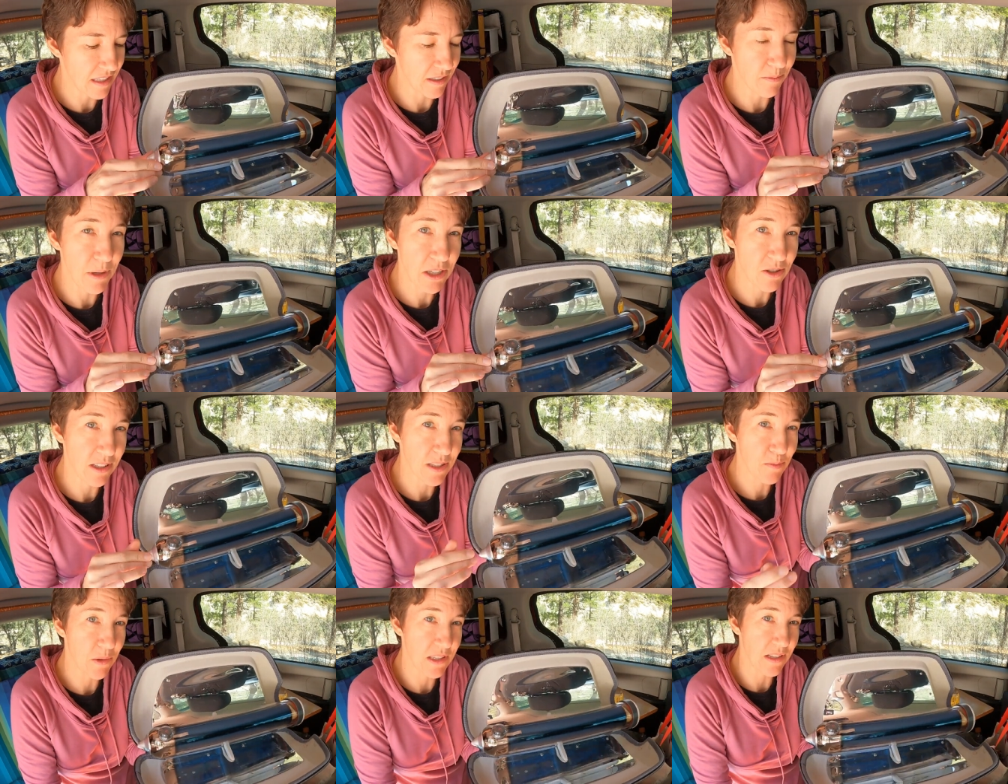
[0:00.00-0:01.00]
to make sure
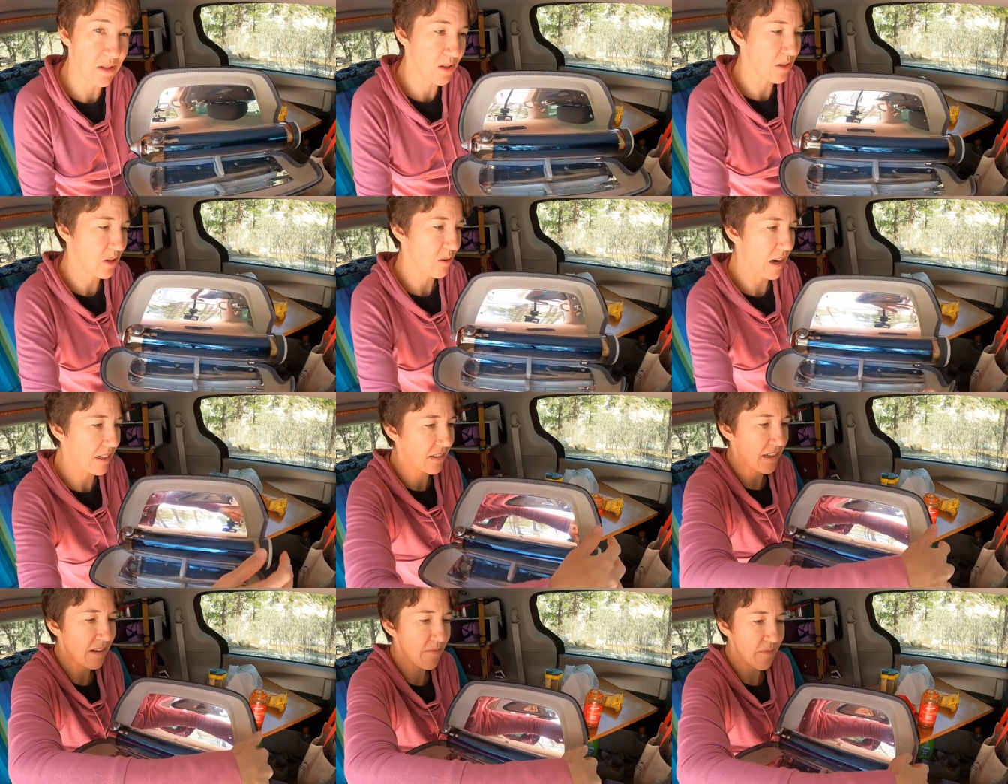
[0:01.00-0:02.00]
it's positioned
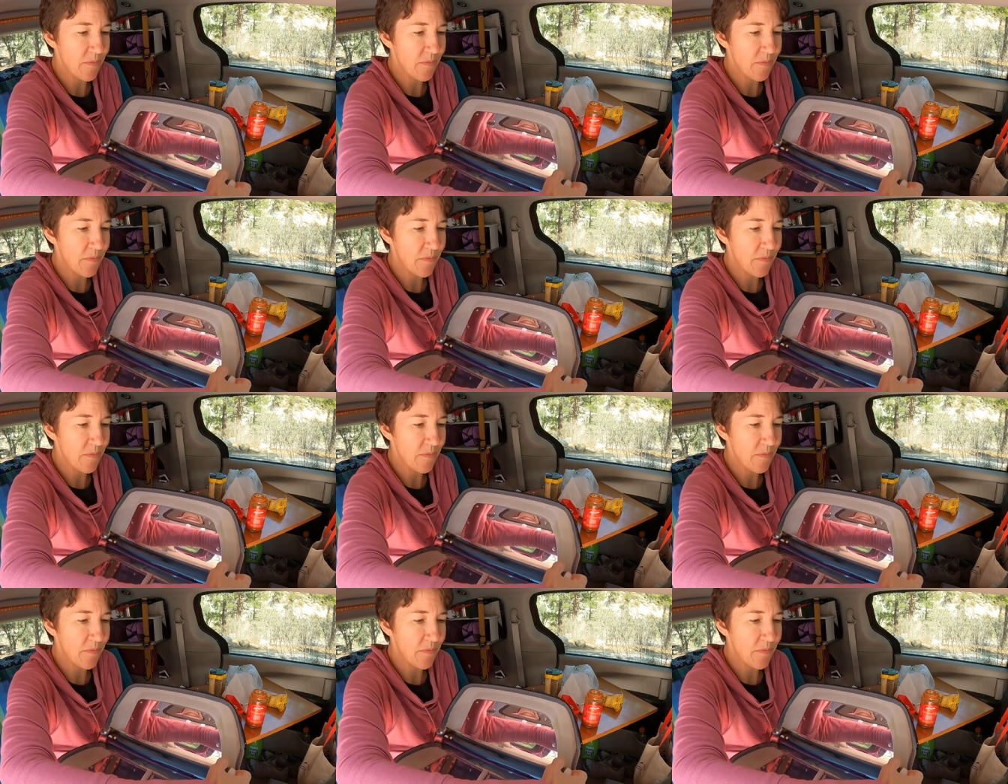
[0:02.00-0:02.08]
correctly.